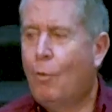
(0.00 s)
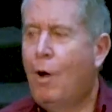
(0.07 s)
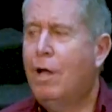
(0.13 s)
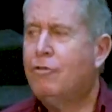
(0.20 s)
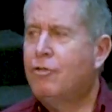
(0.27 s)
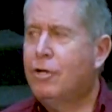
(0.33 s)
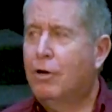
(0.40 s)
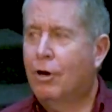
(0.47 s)

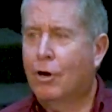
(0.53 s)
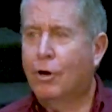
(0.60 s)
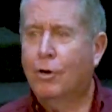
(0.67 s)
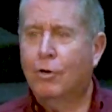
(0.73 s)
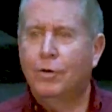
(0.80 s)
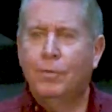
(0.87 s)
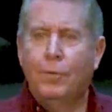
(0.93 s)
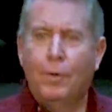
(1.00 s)
watching
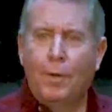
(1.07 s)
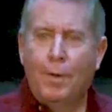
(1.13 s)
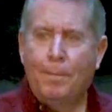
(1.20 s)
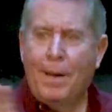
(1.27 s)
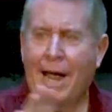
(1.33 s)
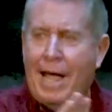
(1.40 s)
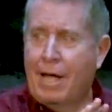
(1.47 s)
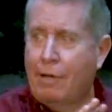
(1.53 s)
her
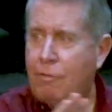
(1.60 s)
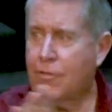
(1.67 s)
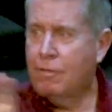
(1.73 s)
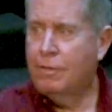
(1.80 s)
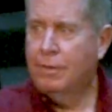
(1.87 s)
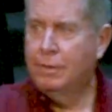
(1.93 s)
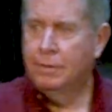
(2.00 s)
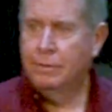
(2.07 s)
pace
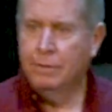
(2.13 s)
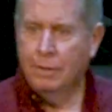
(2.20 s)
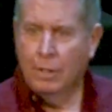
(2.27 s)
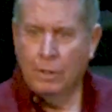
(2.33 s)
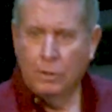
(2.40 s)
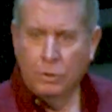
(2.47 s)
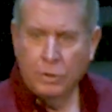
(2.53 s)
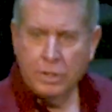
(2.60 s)

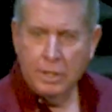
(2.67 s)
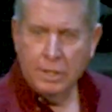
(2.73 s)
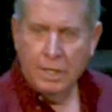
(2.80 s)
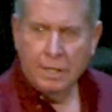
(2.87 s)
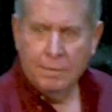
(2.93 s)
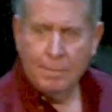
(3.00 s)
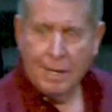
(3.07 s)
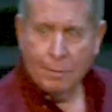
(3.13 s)
looking
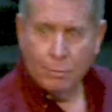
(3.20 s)
in my